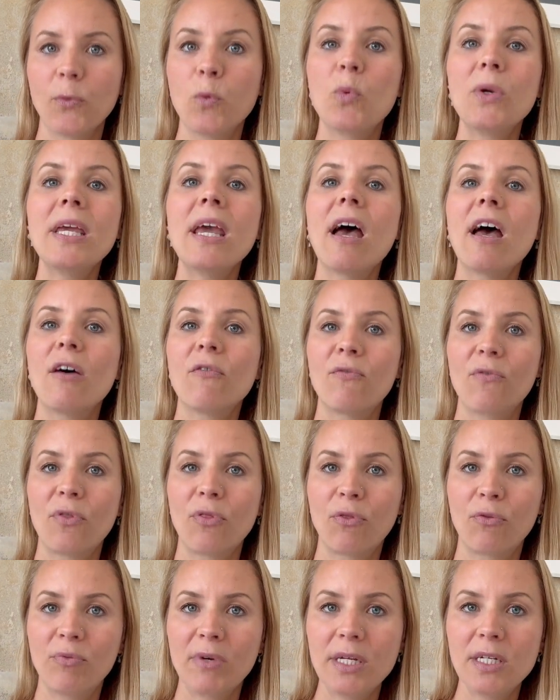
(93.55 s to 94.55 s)
We have
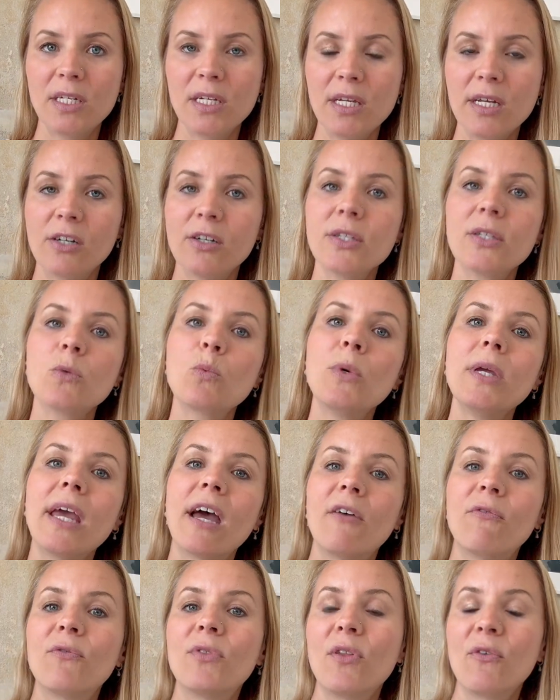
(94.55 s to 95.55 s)
3 tiers. We
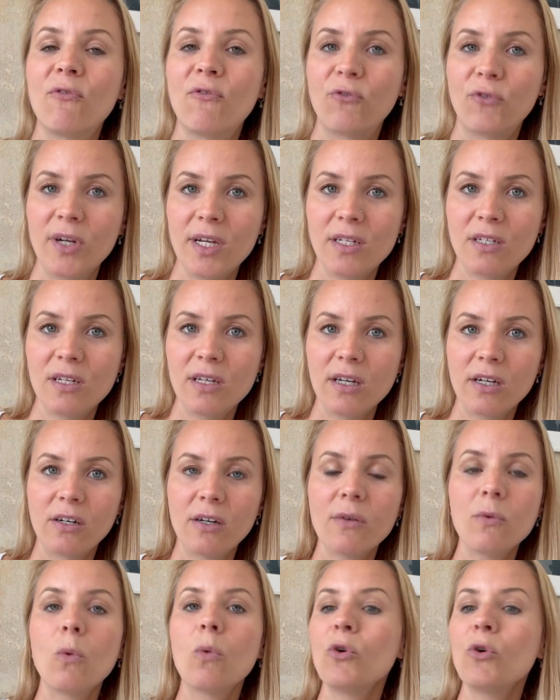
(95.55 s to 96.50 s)
have the free tier.